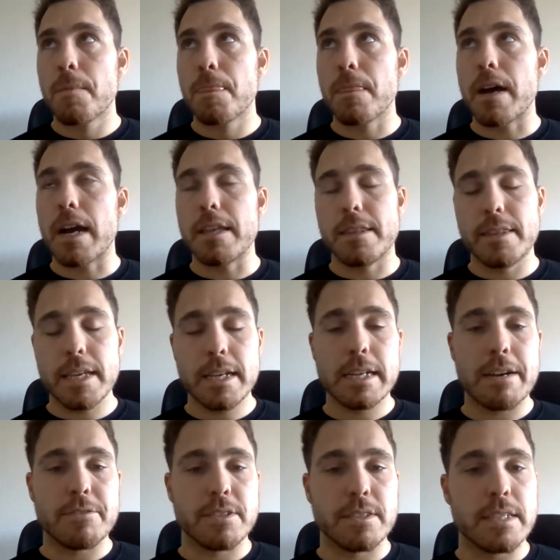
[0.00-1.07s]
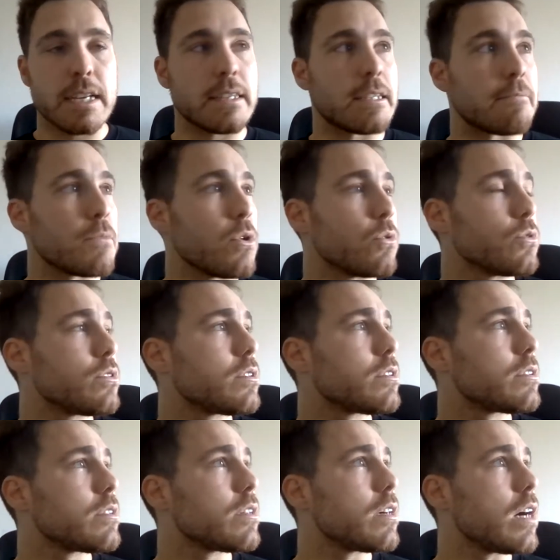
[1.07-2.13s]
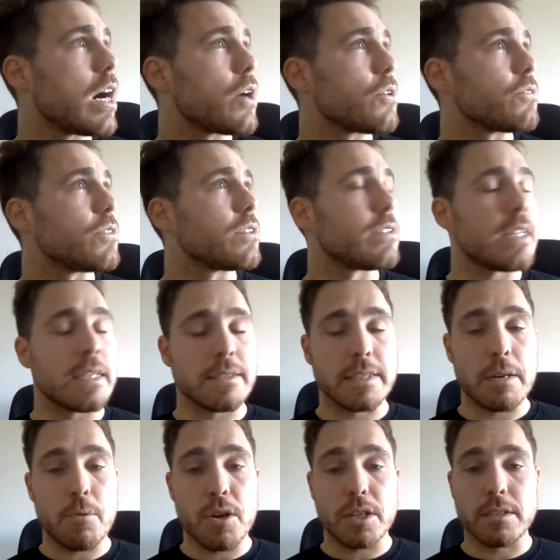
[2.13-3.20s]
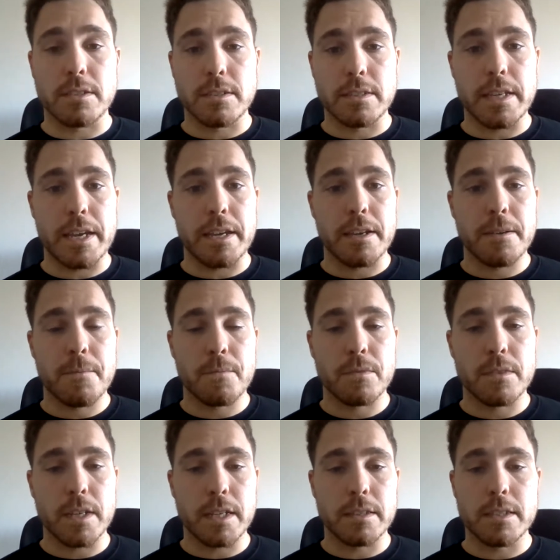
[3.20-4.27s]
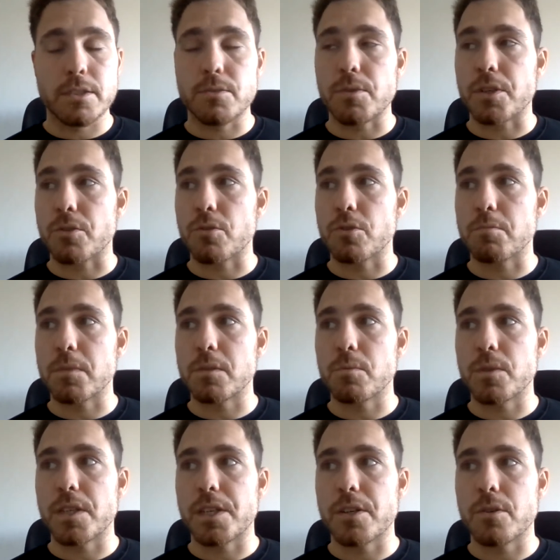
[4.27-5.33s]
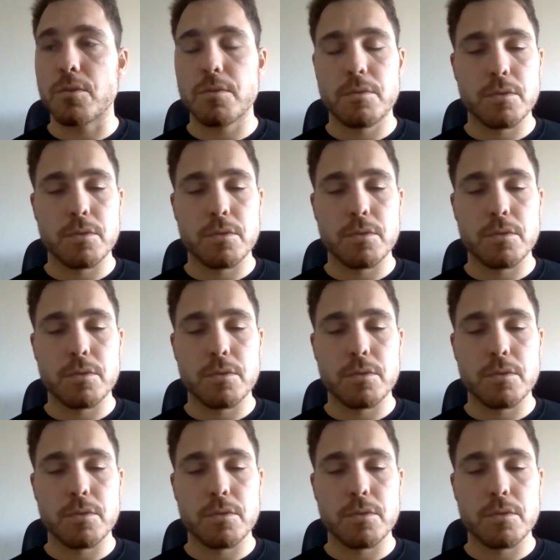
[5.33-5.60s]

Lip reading: I think I've said the most out of the things I wanted to say in this recruitment video.